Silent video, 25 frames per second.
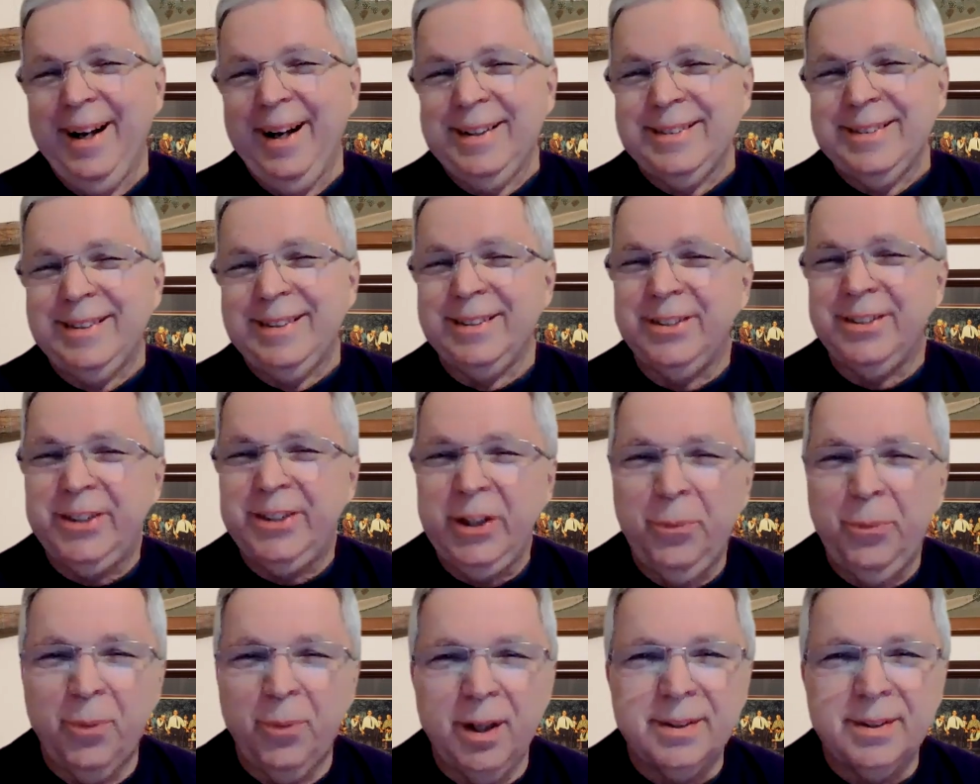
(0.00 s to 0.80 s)
since
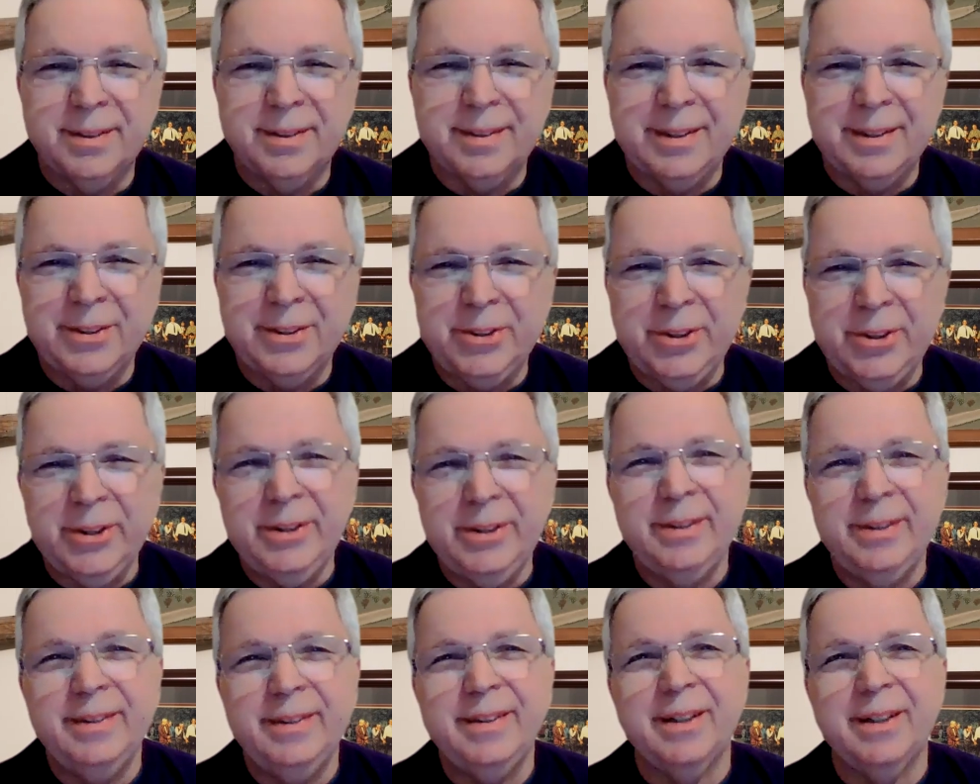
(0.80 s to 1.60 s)
she wasn't a
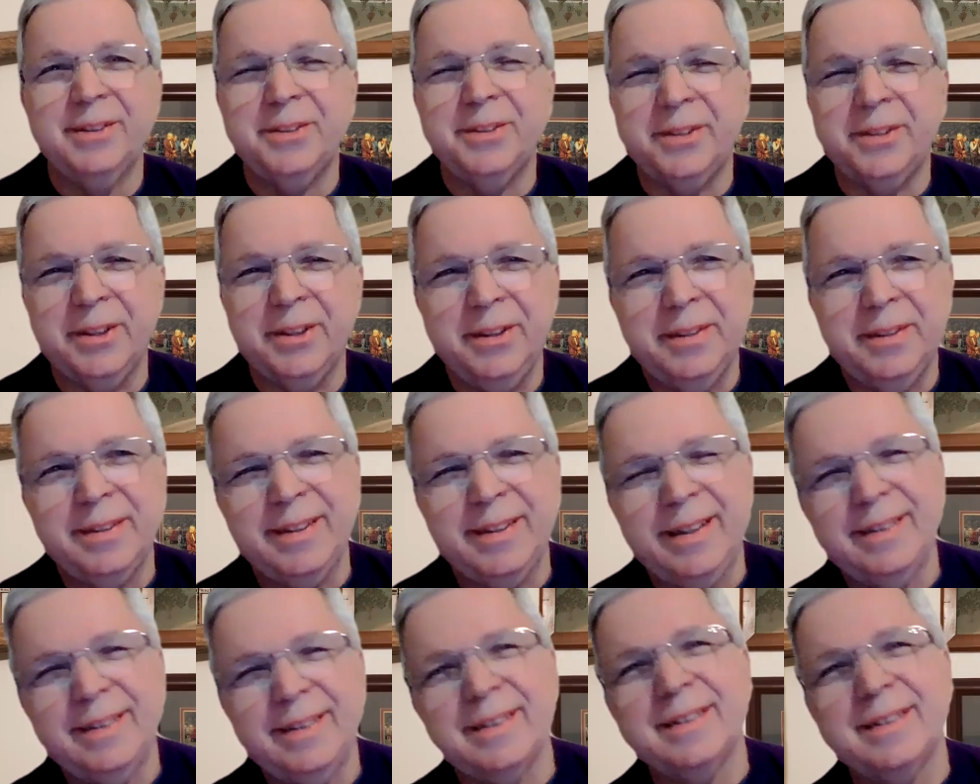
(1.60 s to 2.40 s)
Jew, you know, Jew,
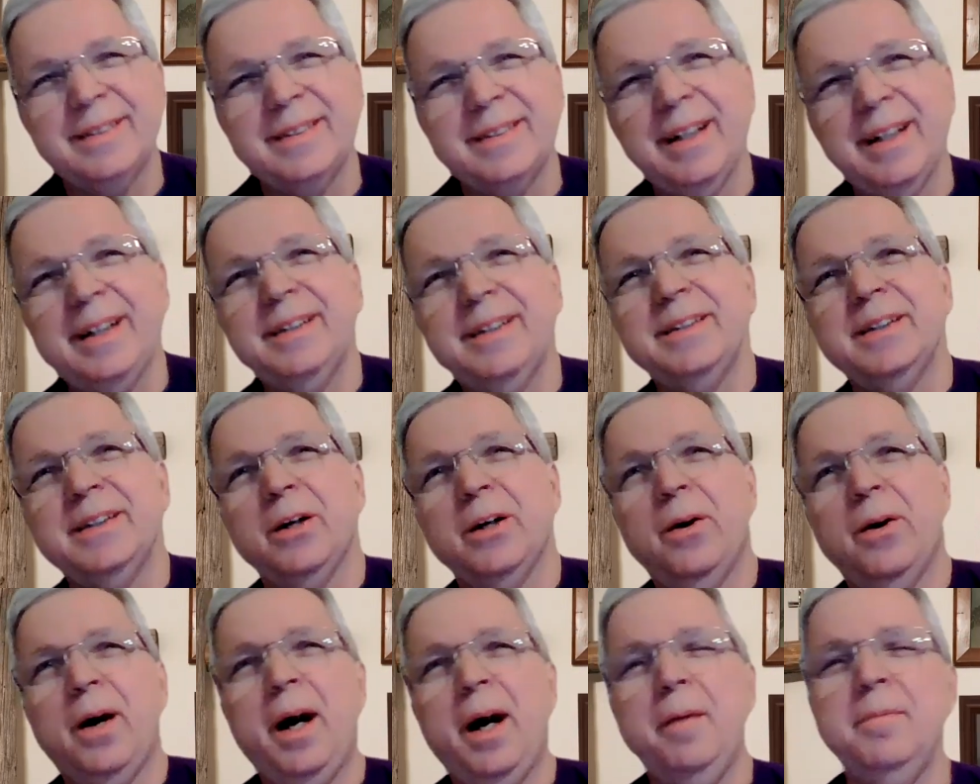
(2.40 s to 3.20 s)
Jesus said, you
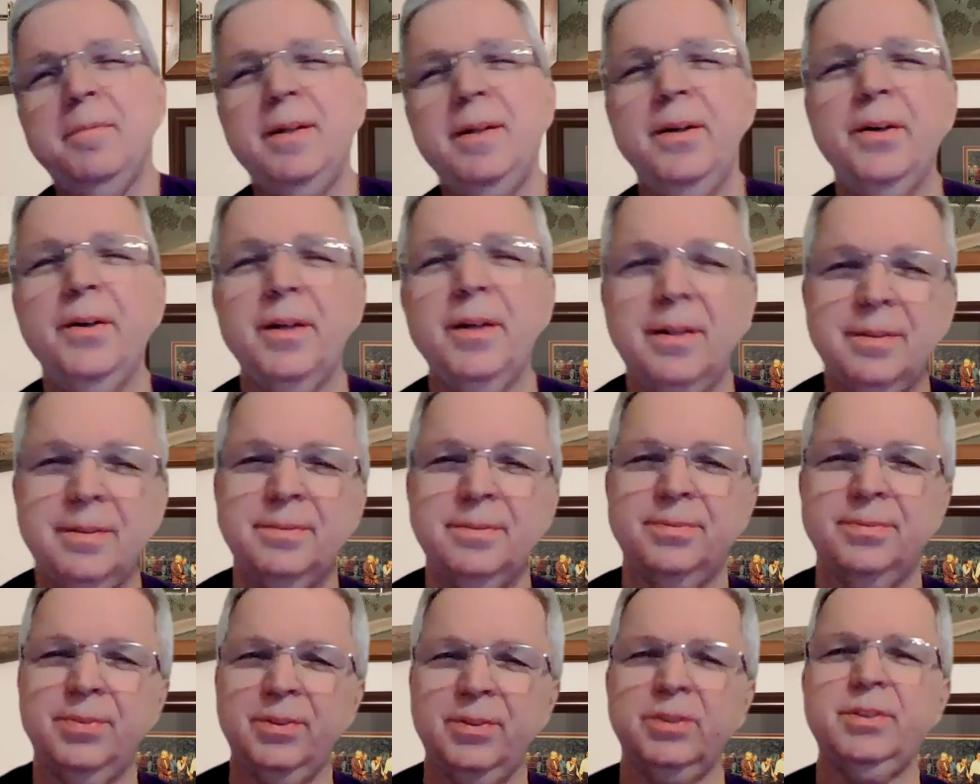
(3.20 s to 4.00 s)
know, I'm here to
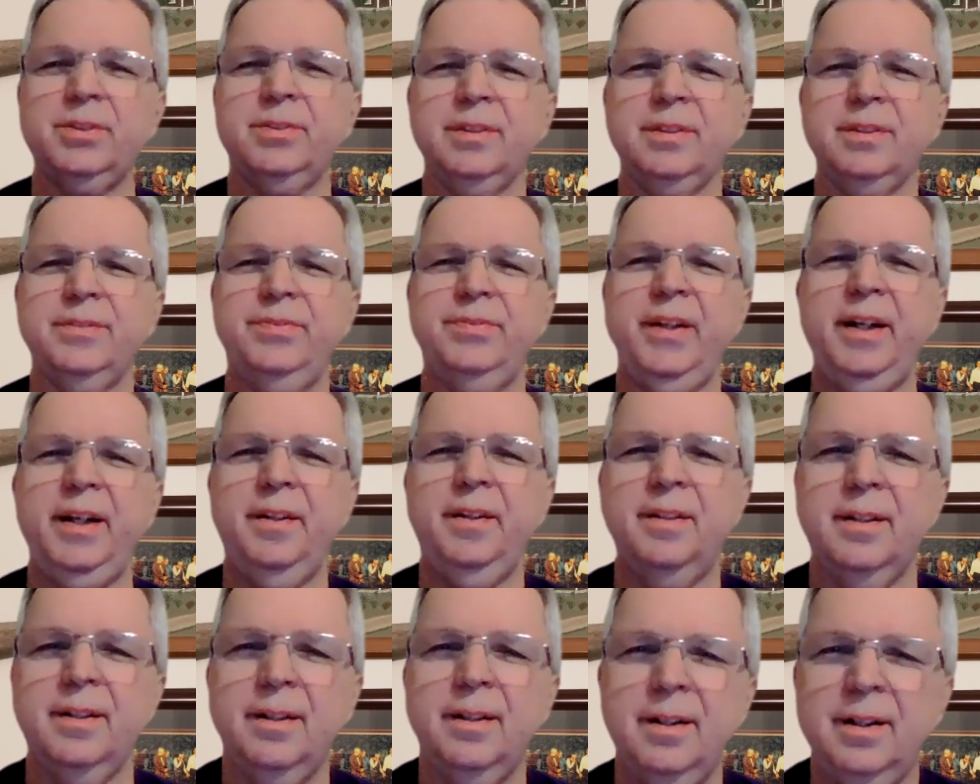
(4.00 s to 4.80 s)
first
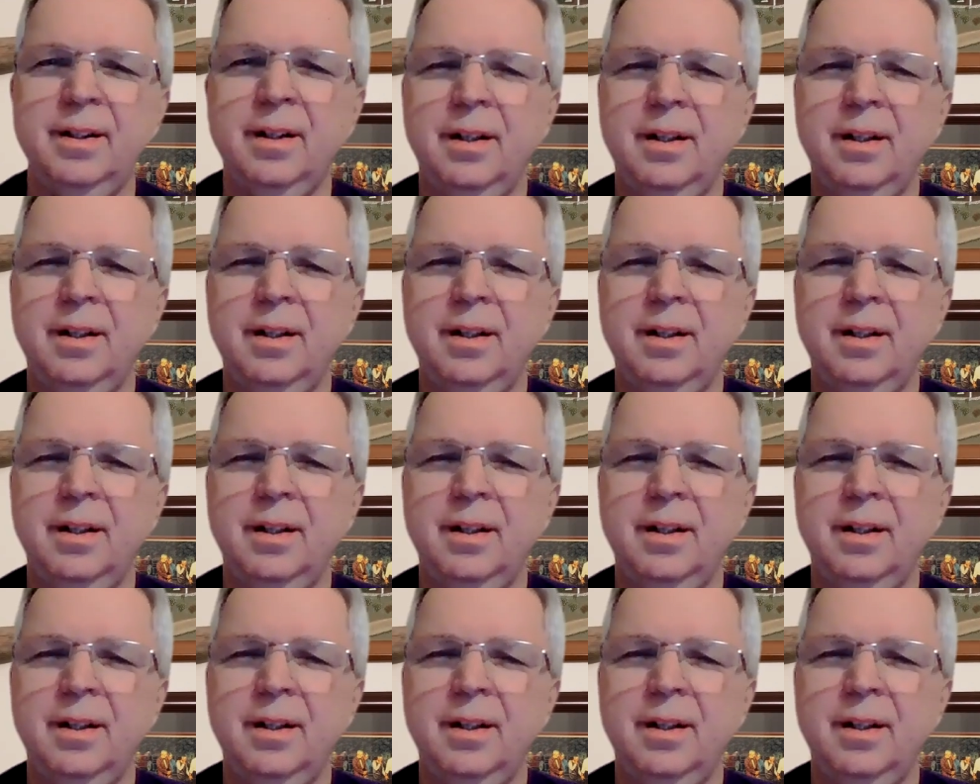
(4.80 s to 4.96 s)
feed the,